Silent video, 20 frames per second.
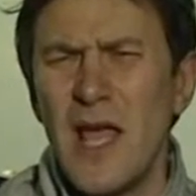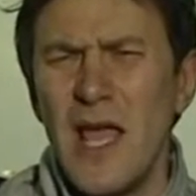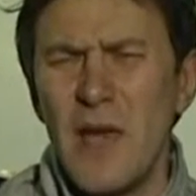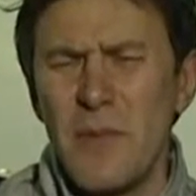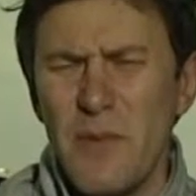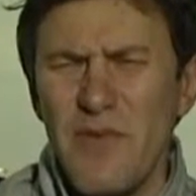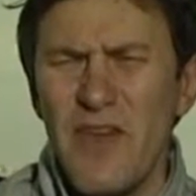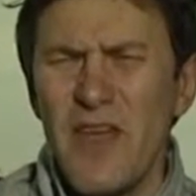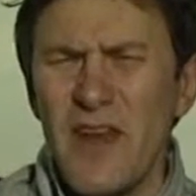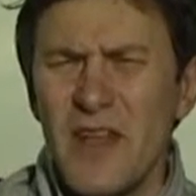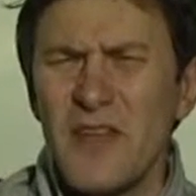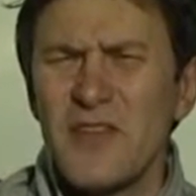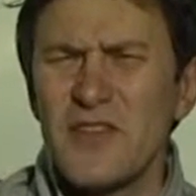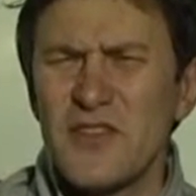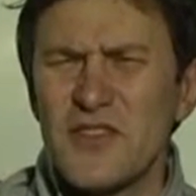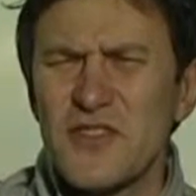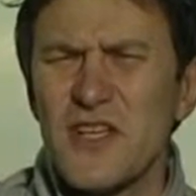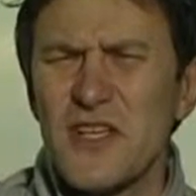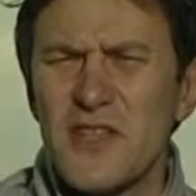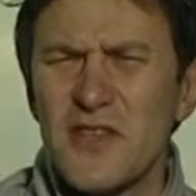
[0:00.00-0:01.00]
It'd be very
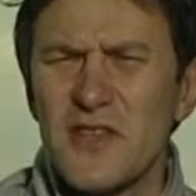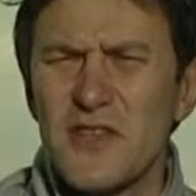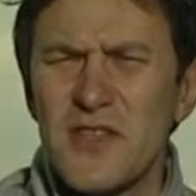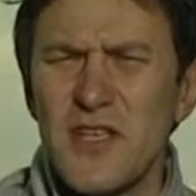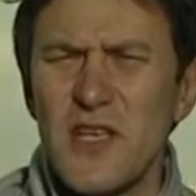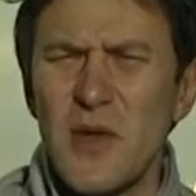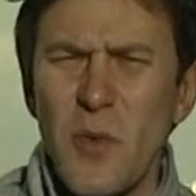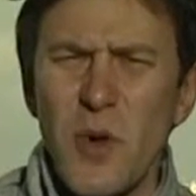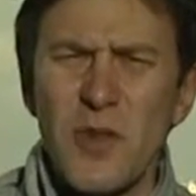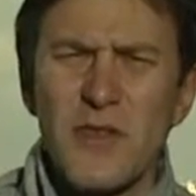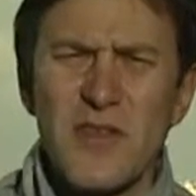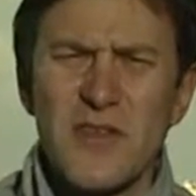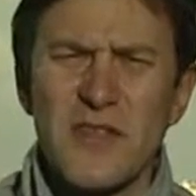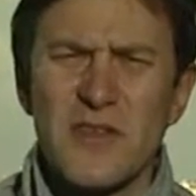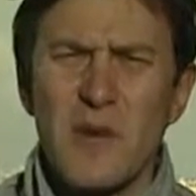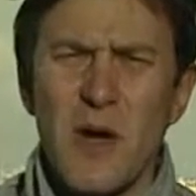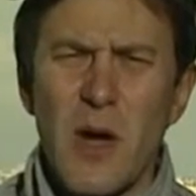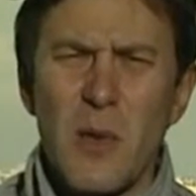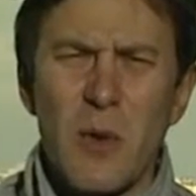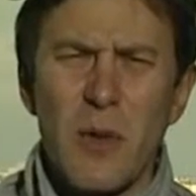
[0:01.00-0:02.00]
interesting to see what the
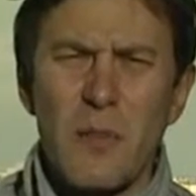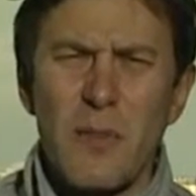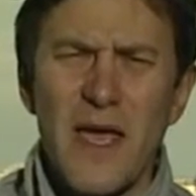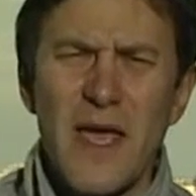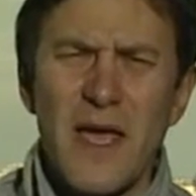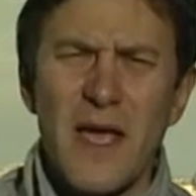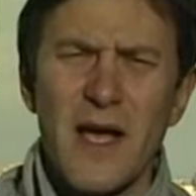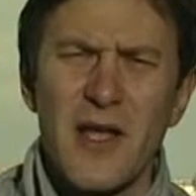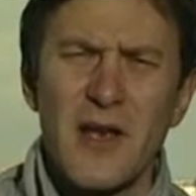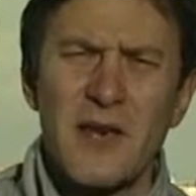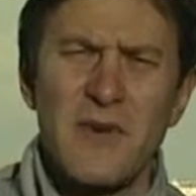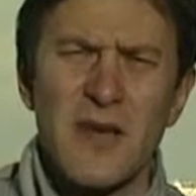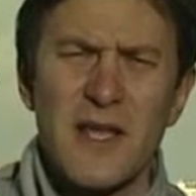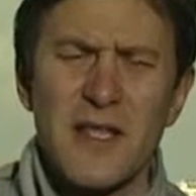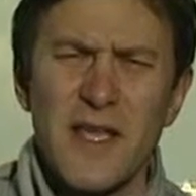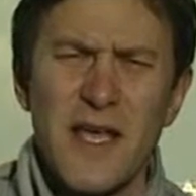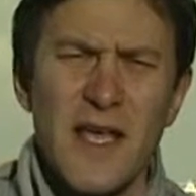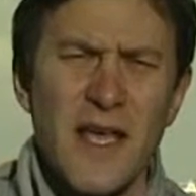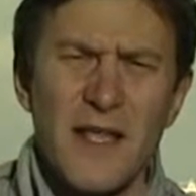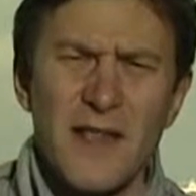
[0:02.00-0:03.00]
square will make out of
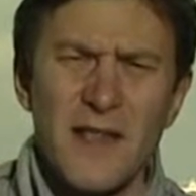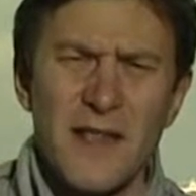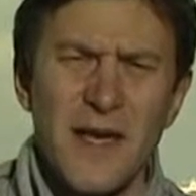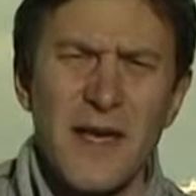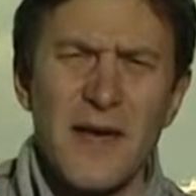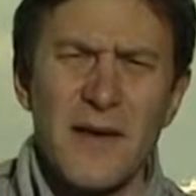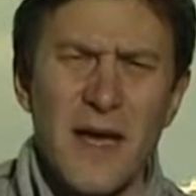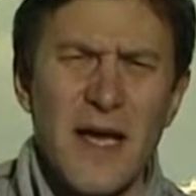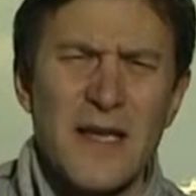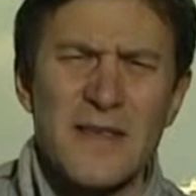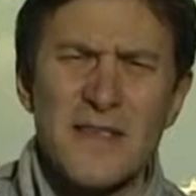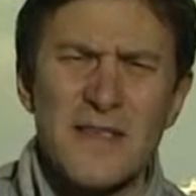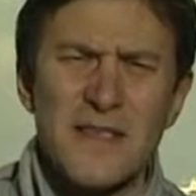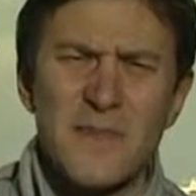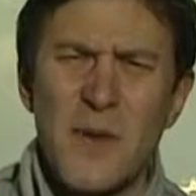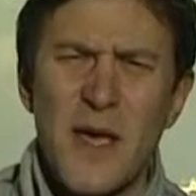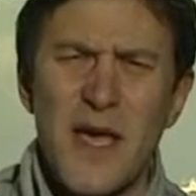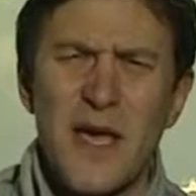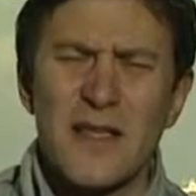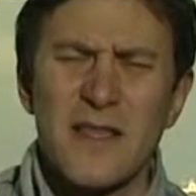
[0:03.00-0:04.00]
it, and I
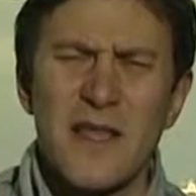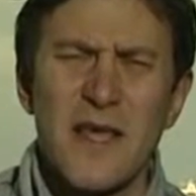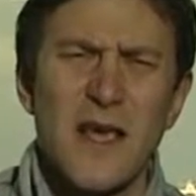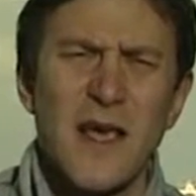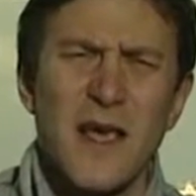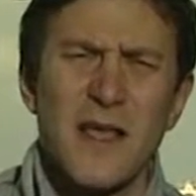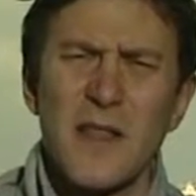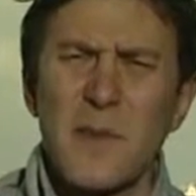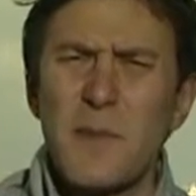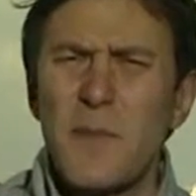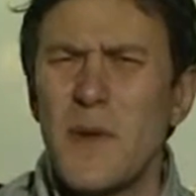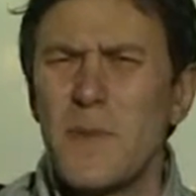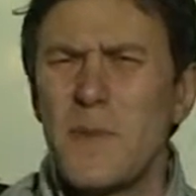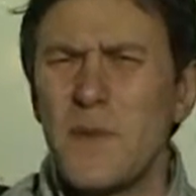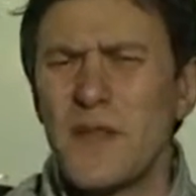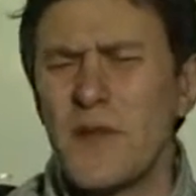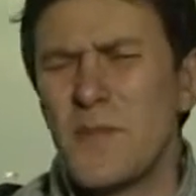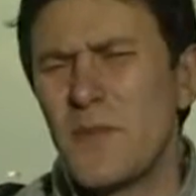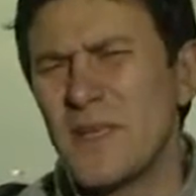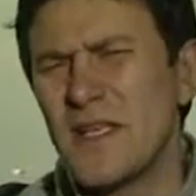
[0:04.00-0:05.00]
suspect the
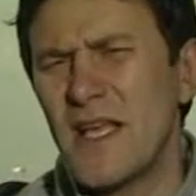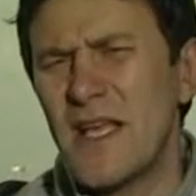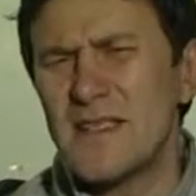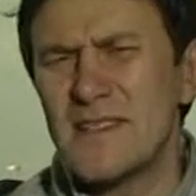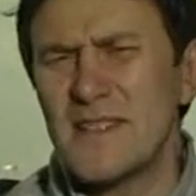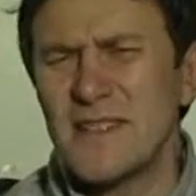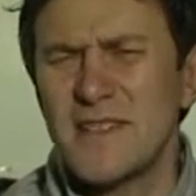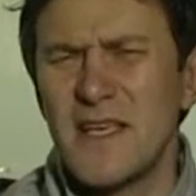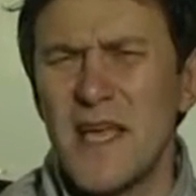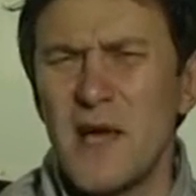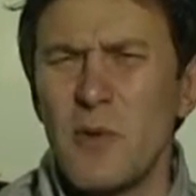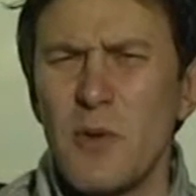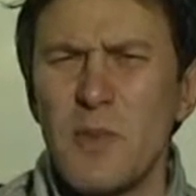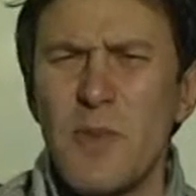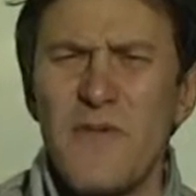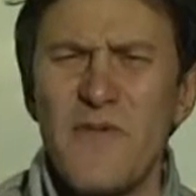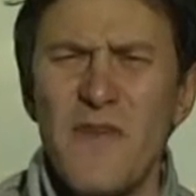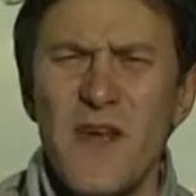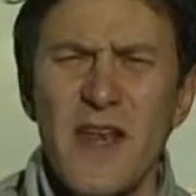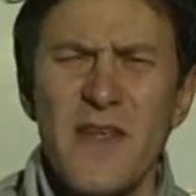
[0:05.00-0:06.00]
people, the protesters here, will
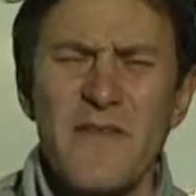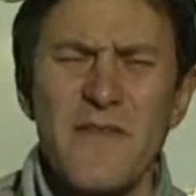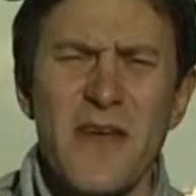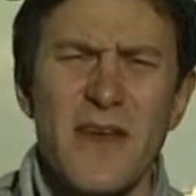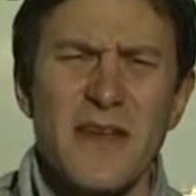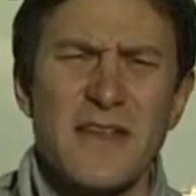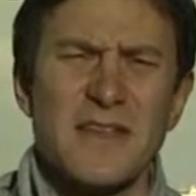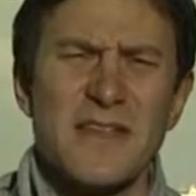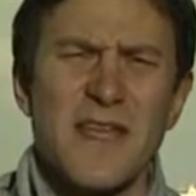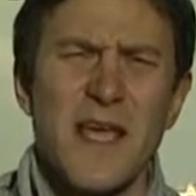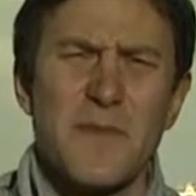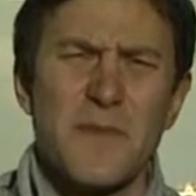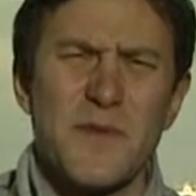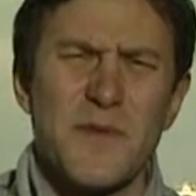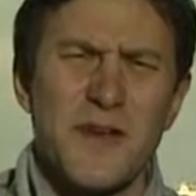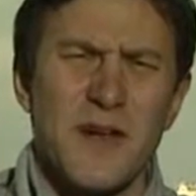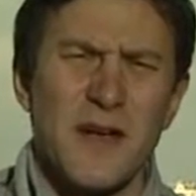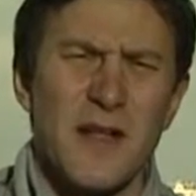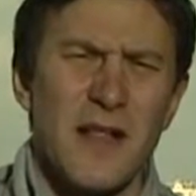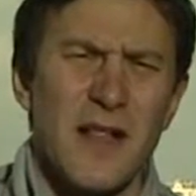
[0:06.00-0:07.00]
be very, very
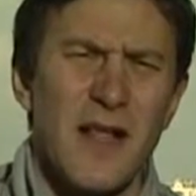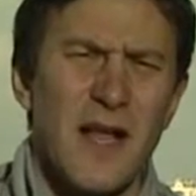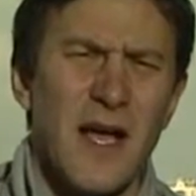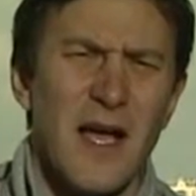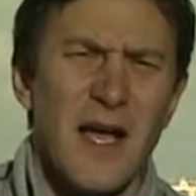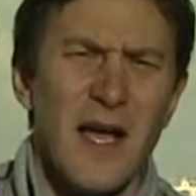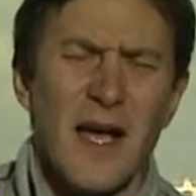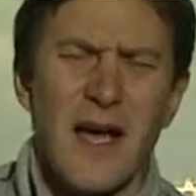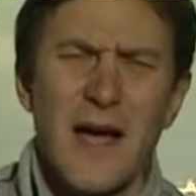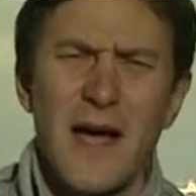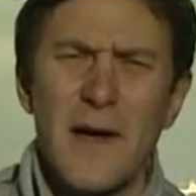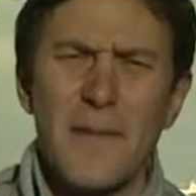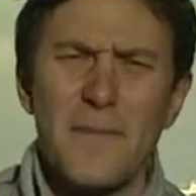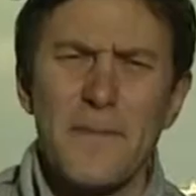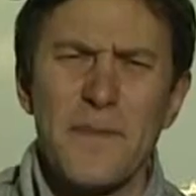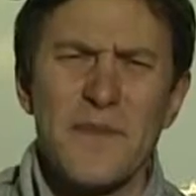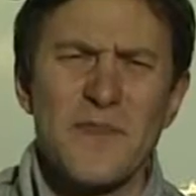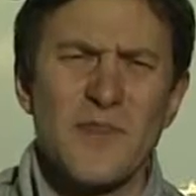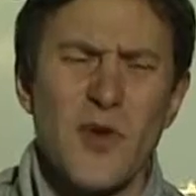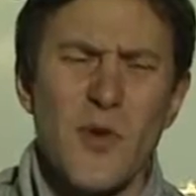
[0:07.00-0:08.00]
skeptical.
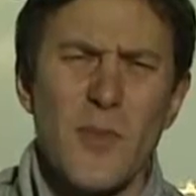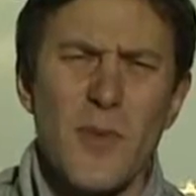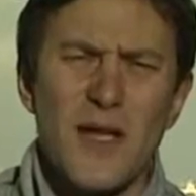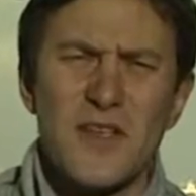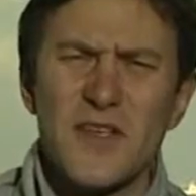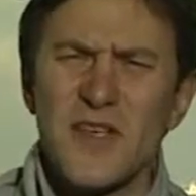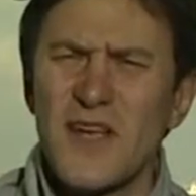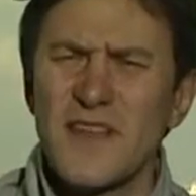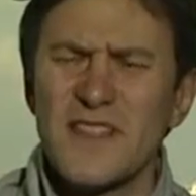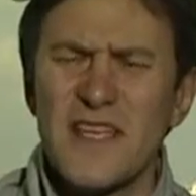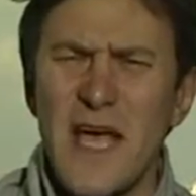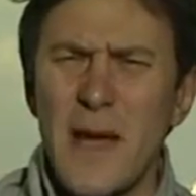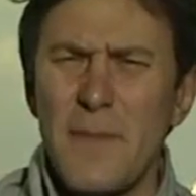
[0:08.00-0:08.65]
So much has